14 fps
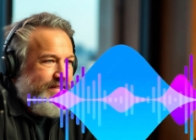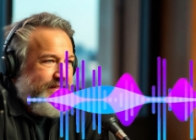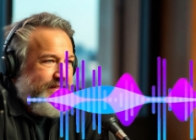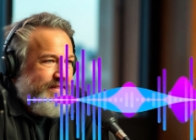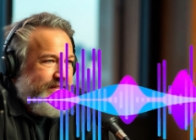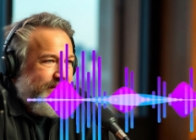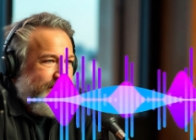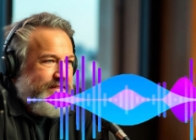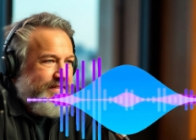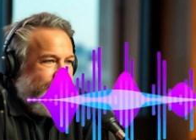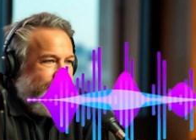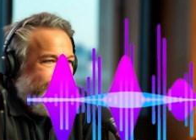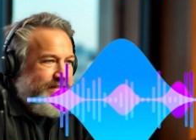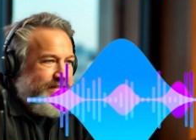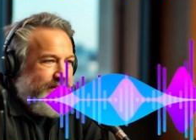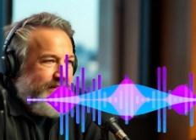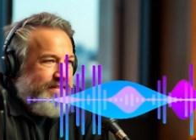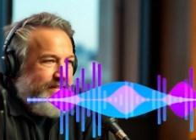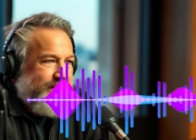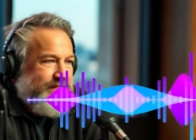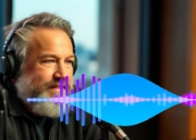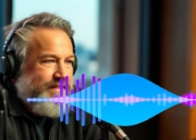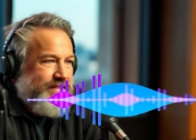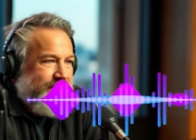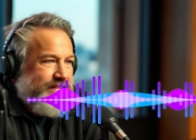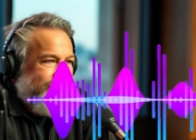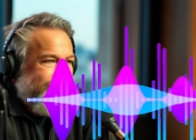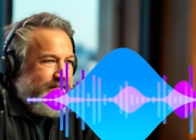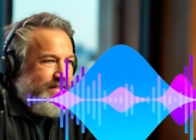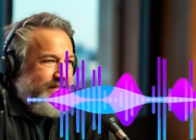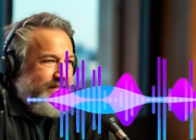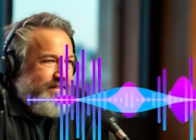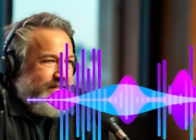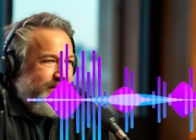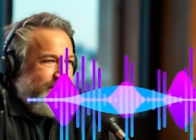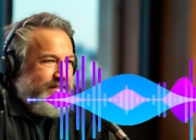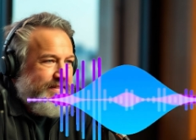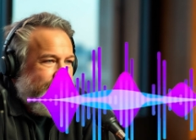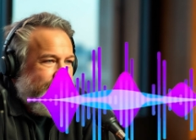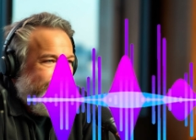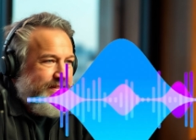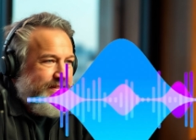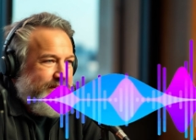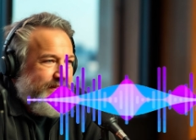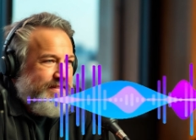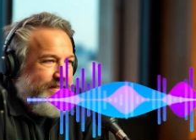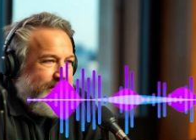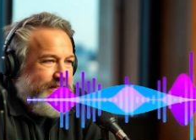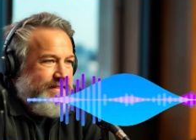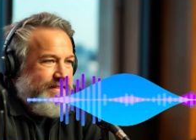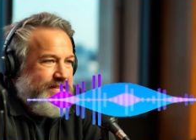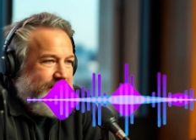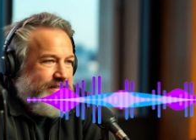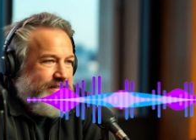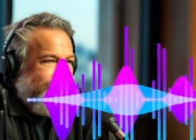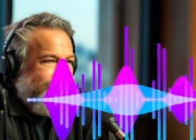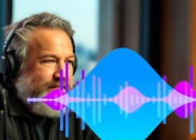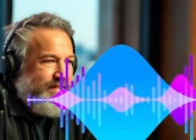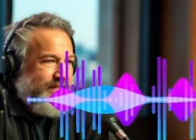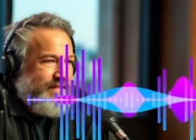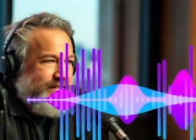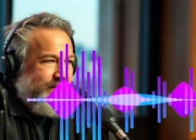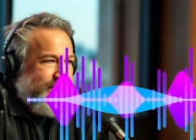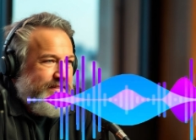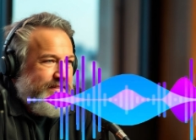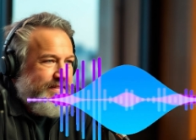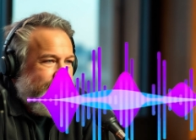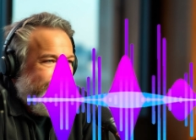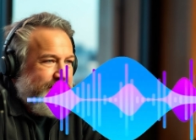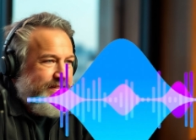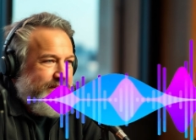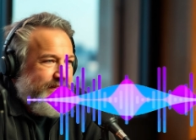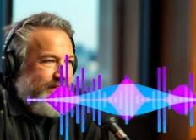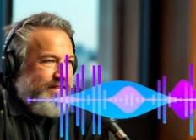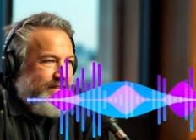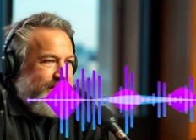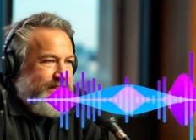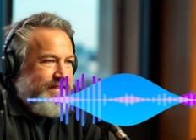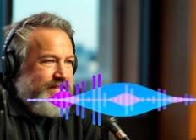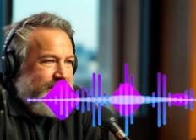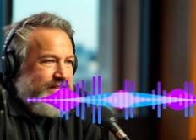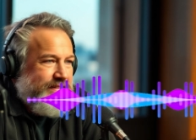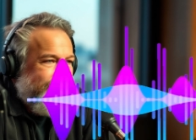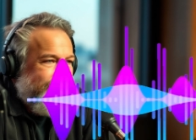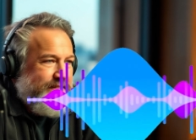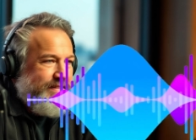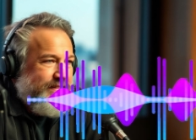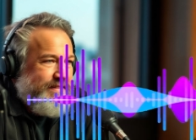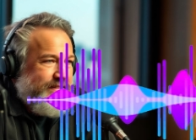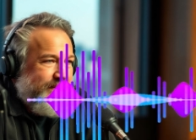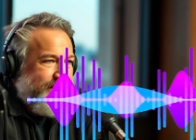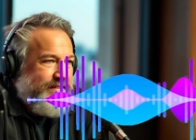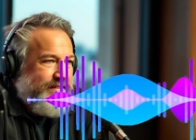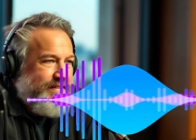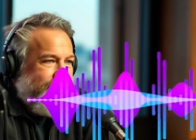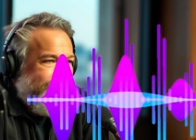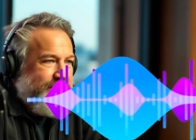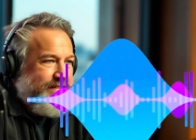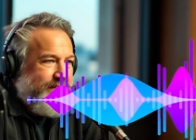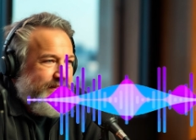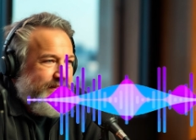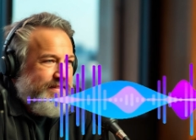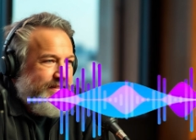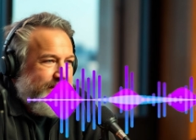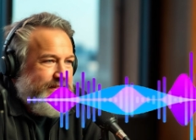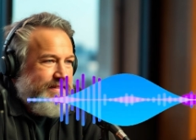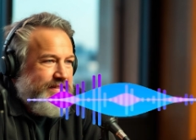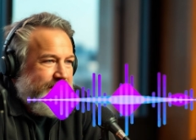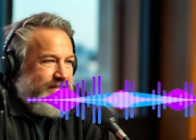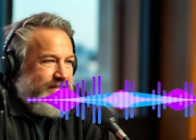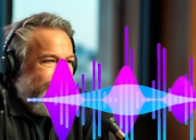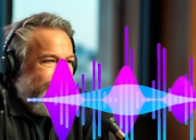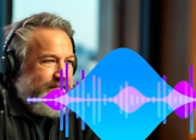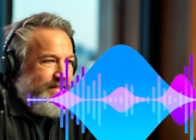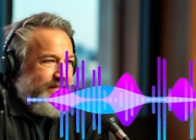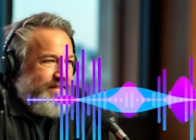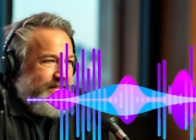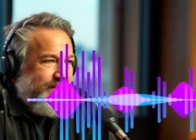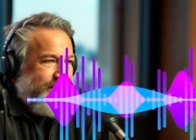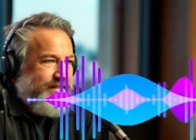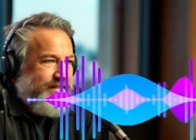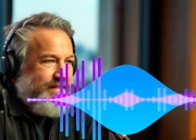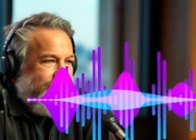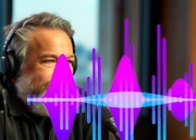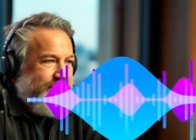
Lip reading: So Waitzkin, he talks a lot about, engaging in these activities that have like really clear feedback mechanisms.